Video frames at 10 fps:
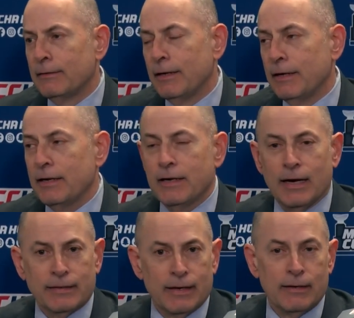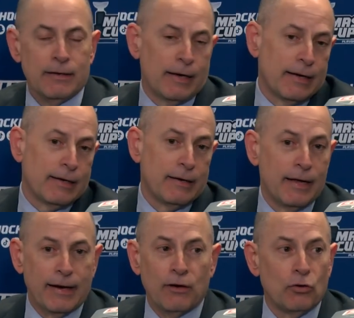again, he got it on
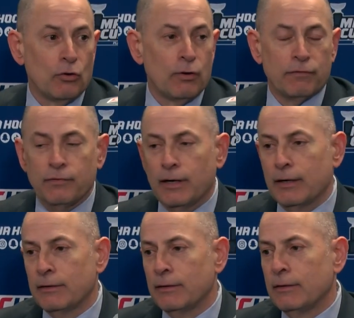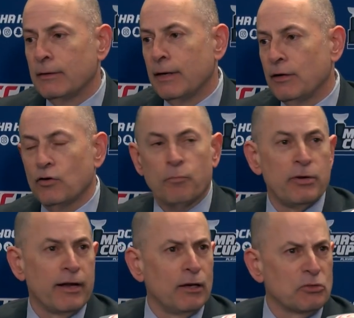net. I don't know if
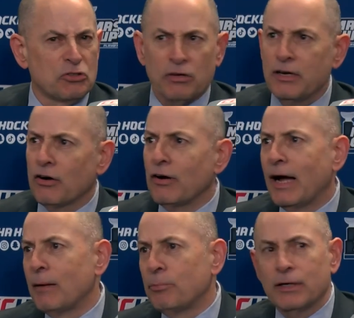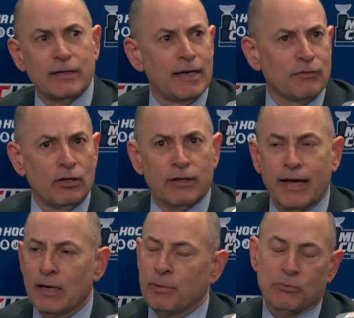Pietola was screened or not, but I'd have to look
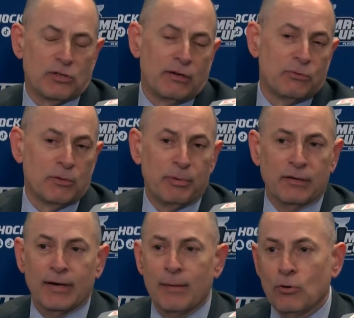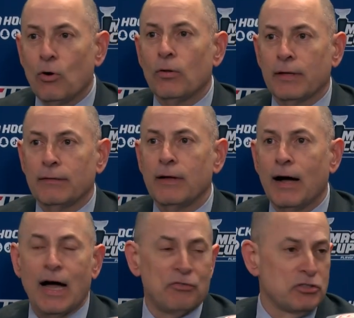at it. But it was a big time goal, and
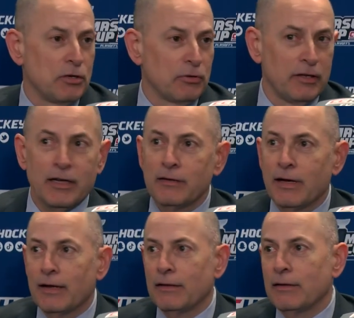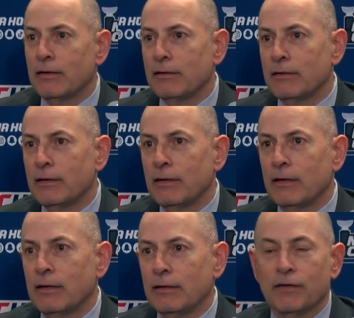obviously, really,
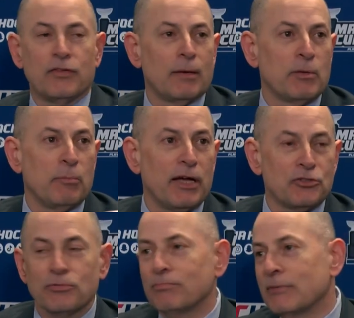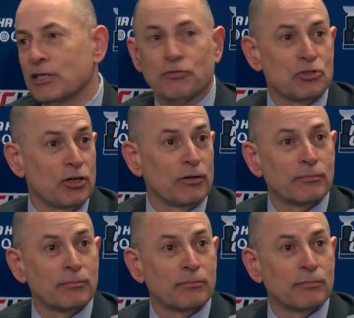it lifted up the bench. That's for sure.